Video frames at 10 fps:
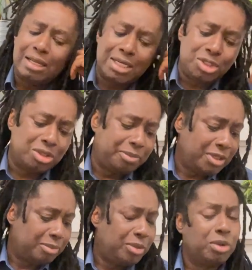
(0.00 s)
I should be
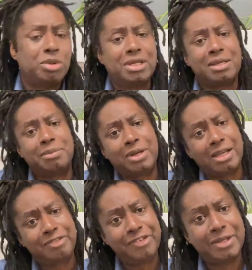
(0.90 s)
applauding, but
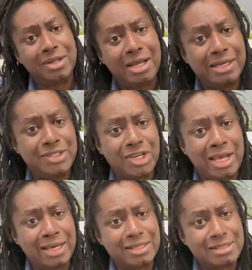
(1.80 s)
I feel
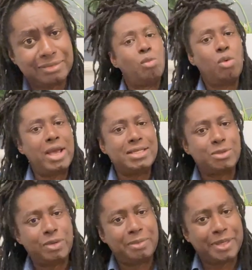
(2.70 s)
hijacked. Where do
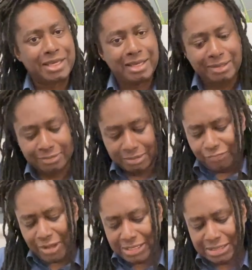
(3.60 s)
we begin?
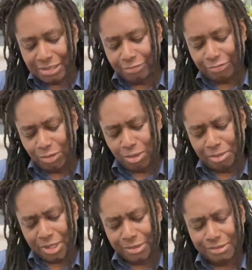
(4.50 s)
First and
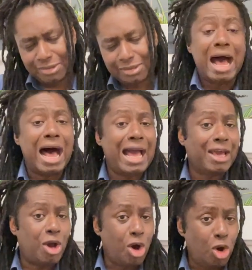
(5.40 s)
foremost, I
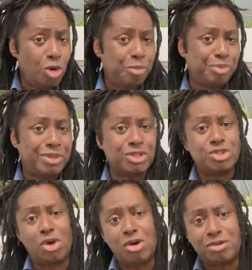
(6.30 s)
hope the
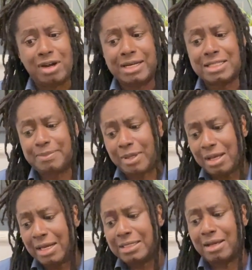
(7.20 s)
songwriters
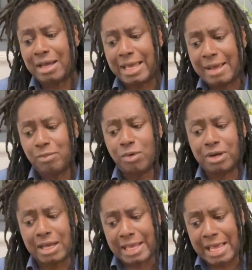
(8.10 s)
behind I Am What
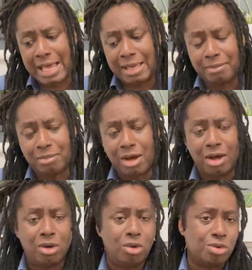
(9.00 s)
I Am
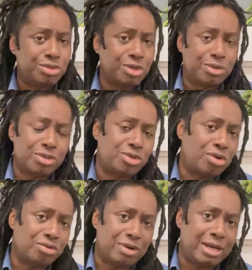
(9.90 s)
are also the
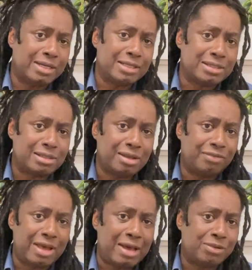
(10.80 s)
songwriters
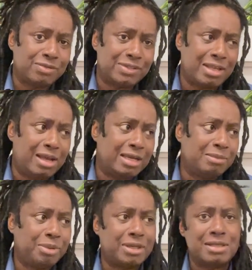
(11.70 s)
of Out of
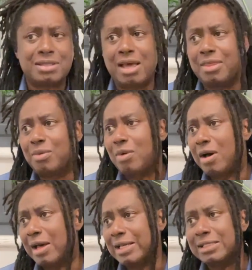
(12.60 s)
Sight because
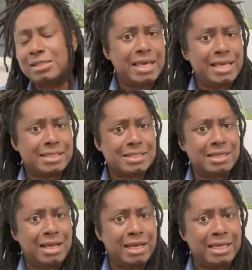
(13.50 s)
otherwise it's
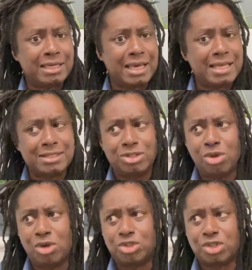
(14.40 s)
like it's
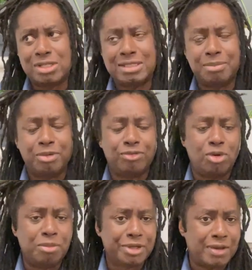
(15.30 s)
not just a
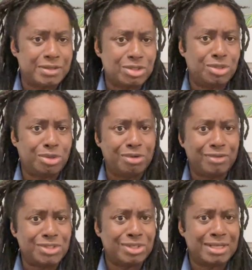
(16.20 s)
performer going to
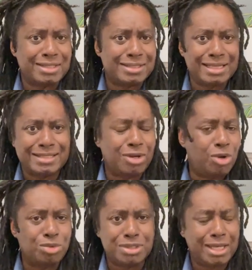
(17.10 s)
Eurovision it's it's a
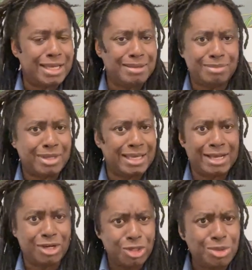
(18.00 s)
whole team
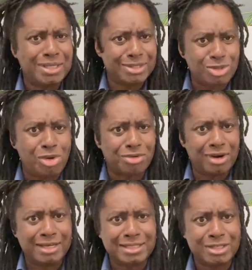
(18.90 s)
including
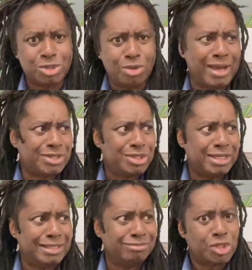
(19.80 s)
songwriters who
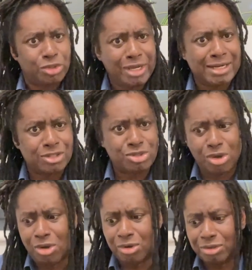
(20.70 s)
actually create a
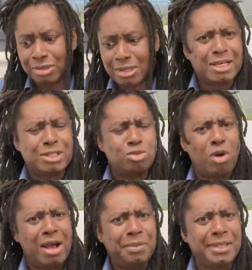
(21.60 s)
song. Because
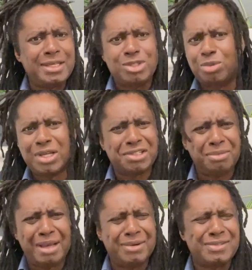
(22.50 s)
why would they switch
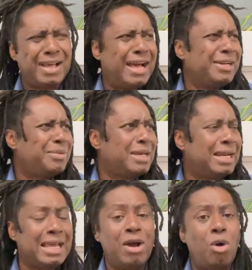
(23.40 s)
from outer star? I don't get it.